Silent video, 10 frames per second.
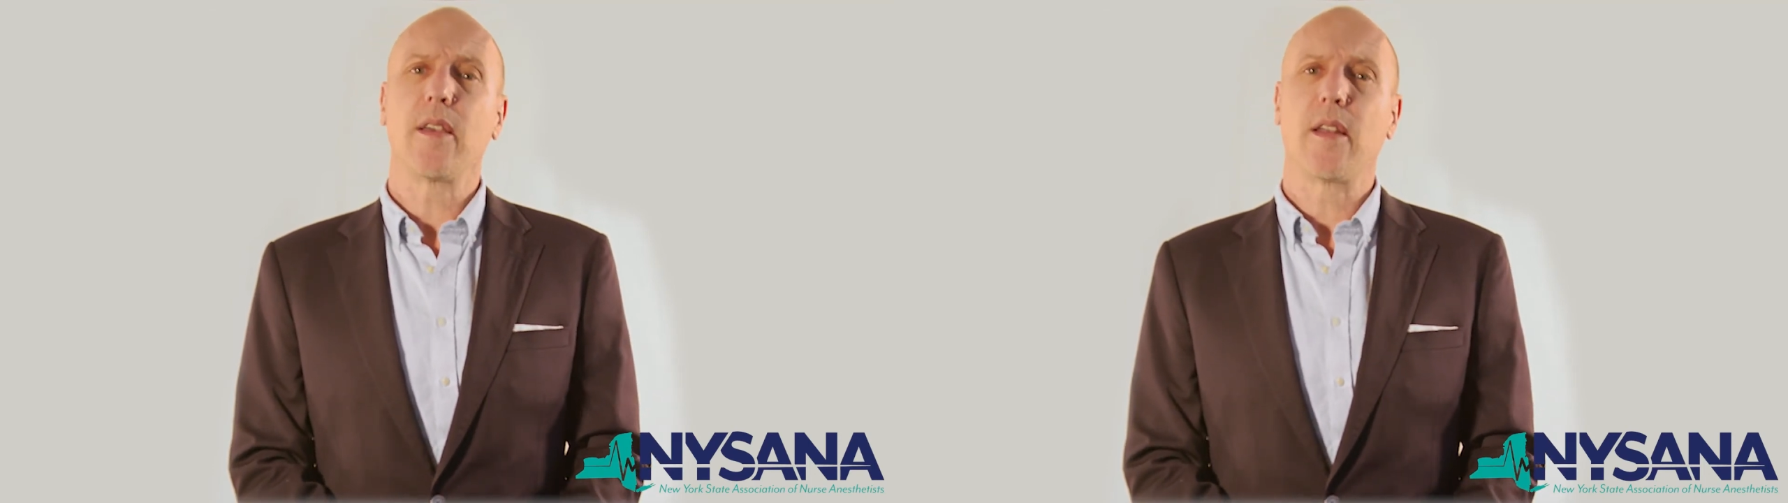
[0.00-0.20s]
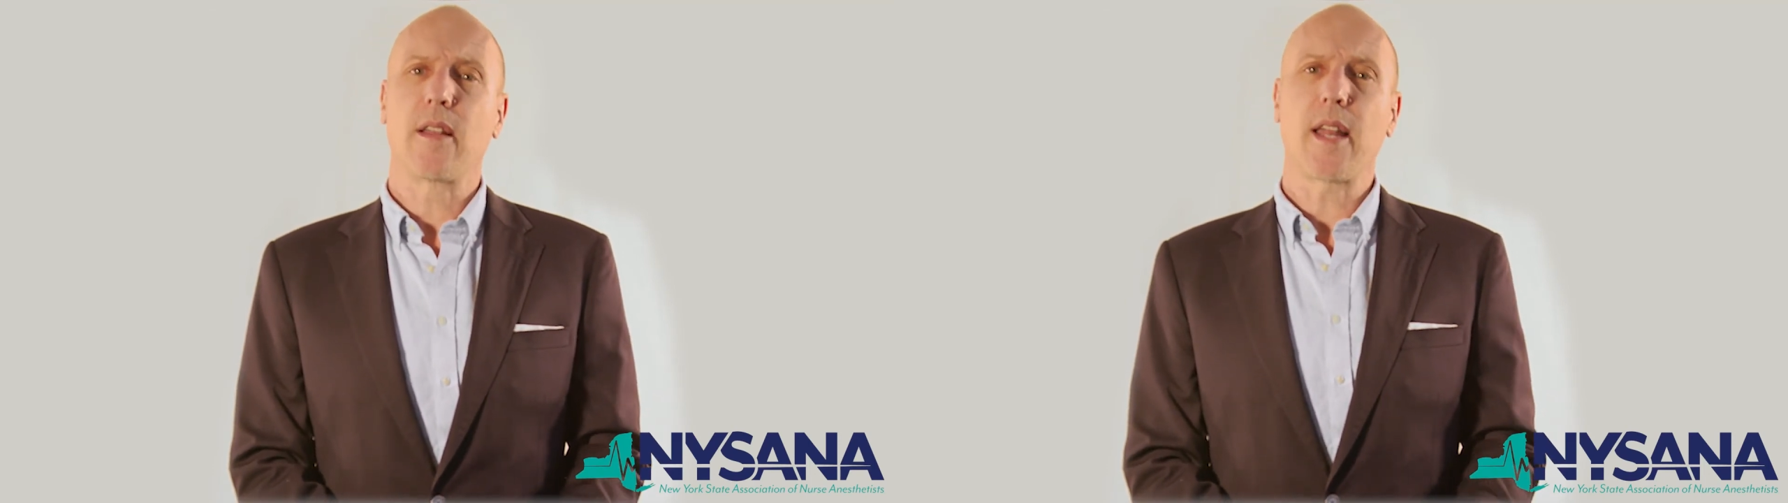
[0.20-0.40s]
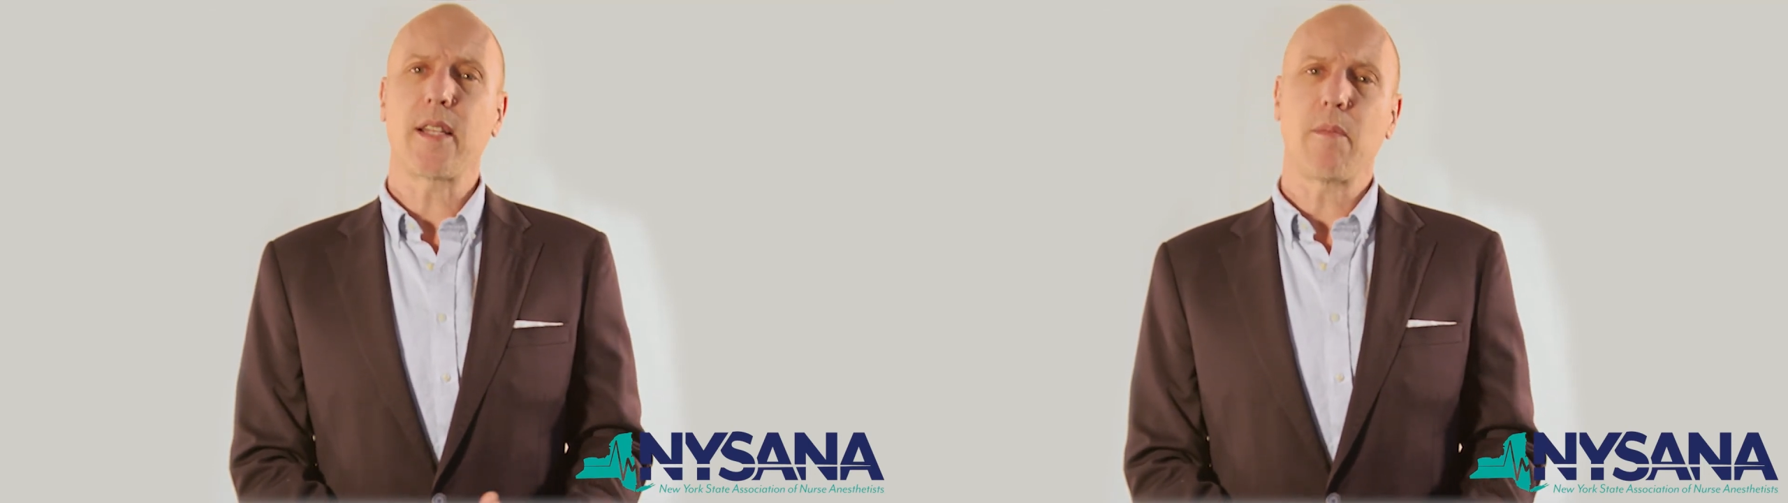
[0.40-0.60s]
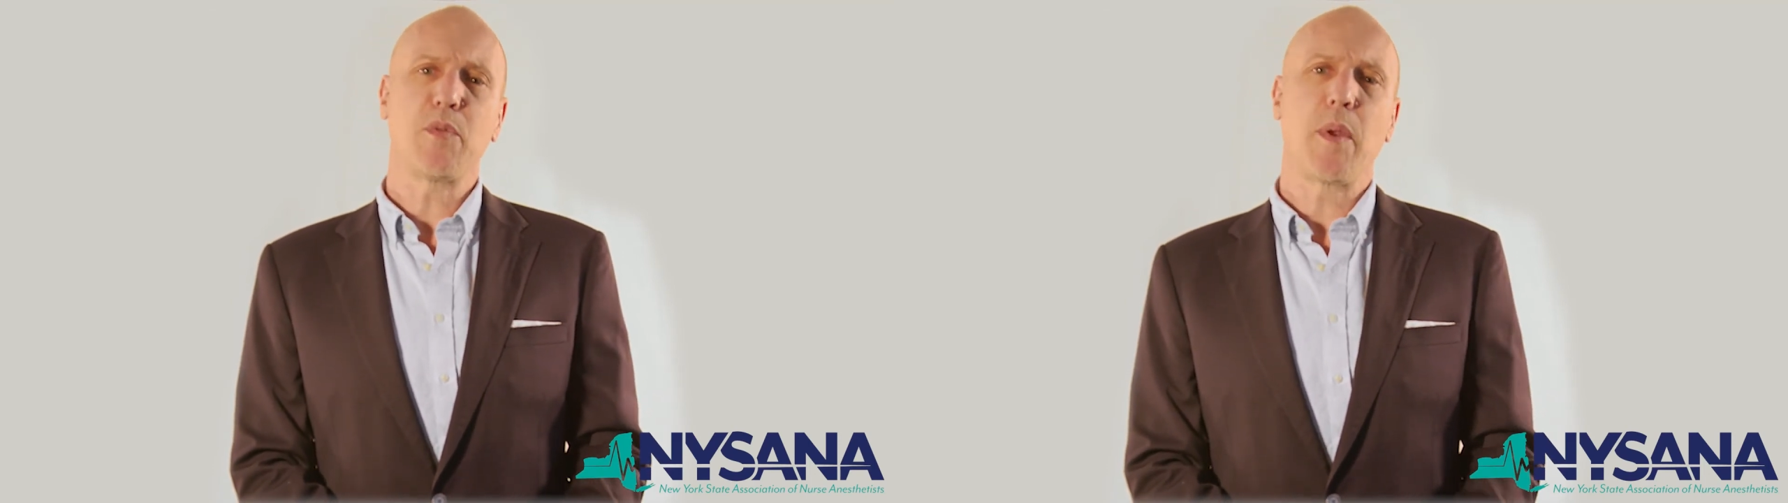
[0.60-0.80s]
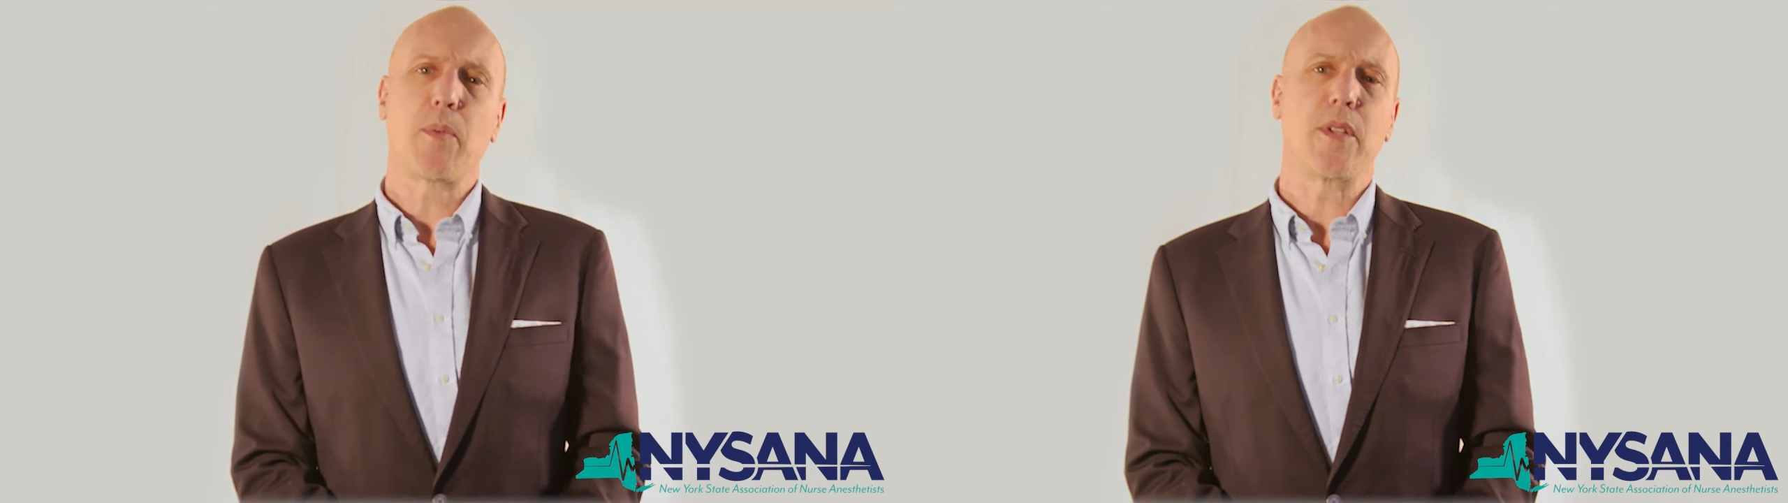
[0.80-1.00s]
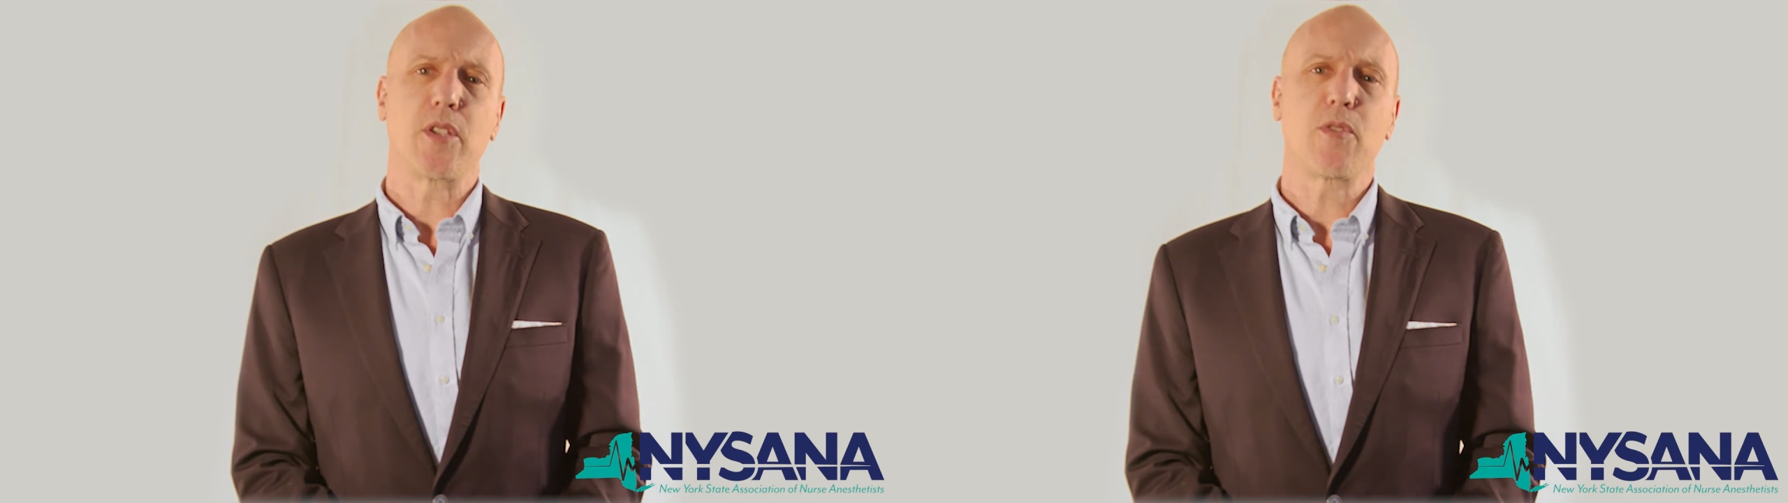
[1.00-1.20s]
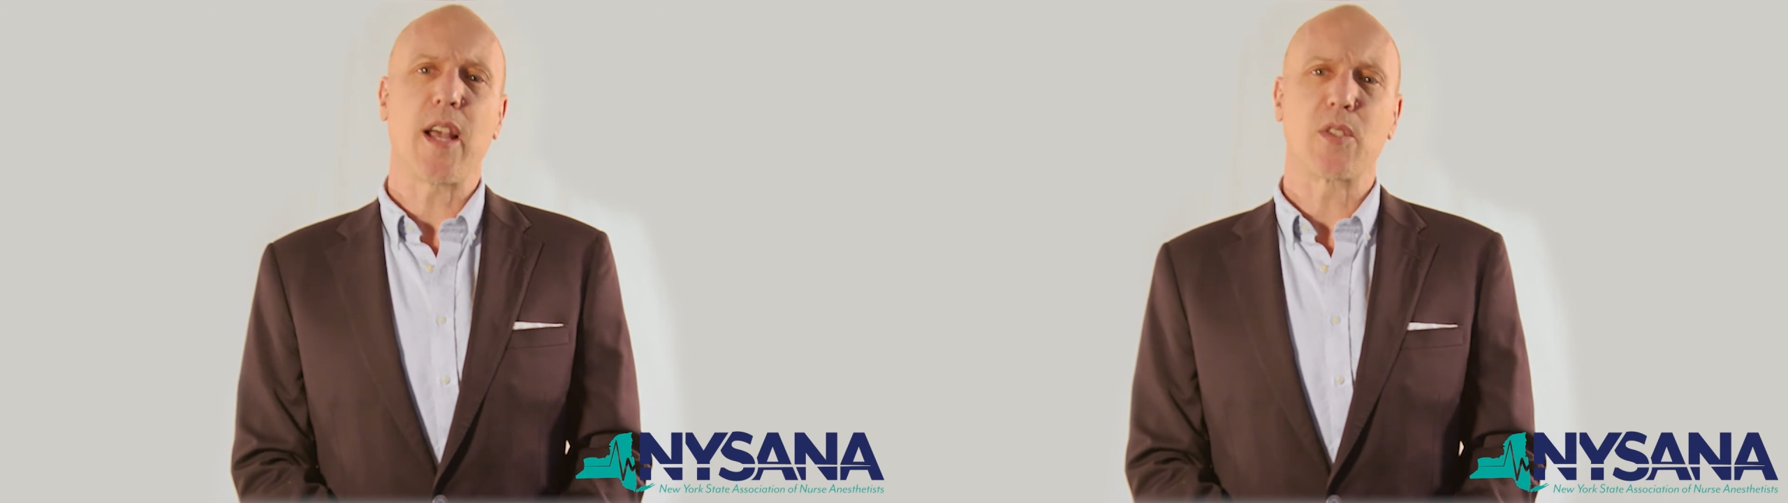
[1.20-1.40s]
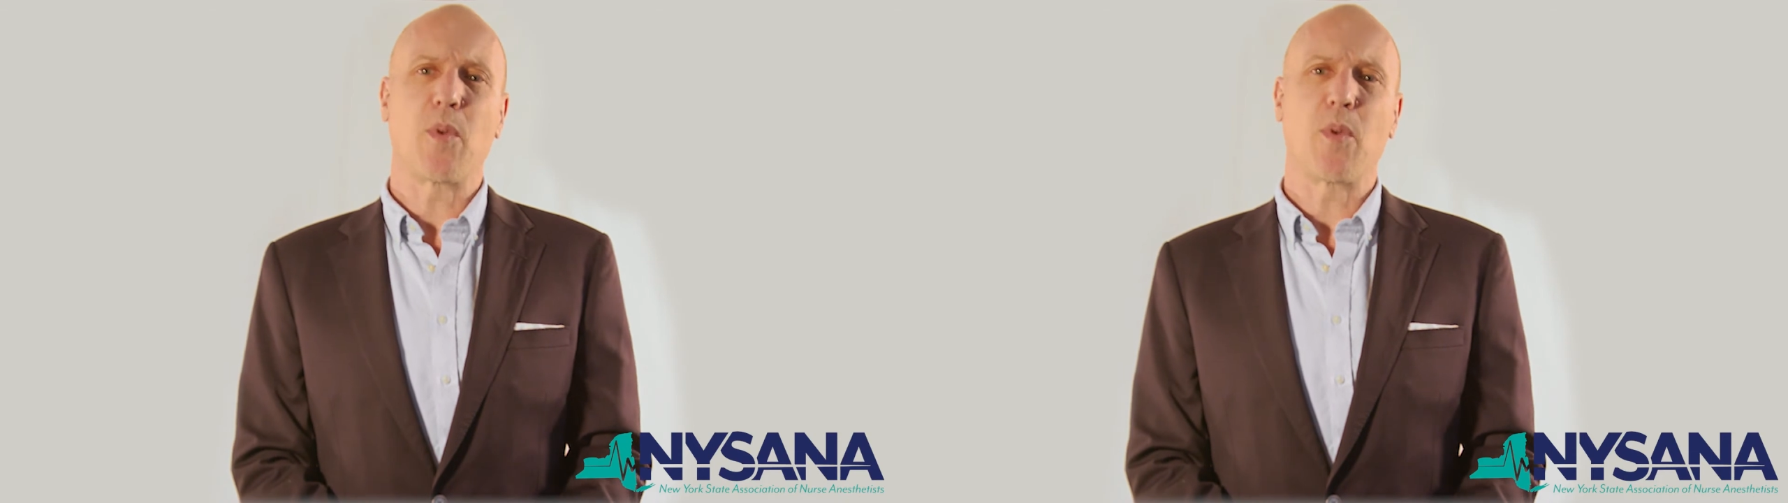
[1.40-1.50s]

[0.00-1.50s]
And a lot of times people in distress,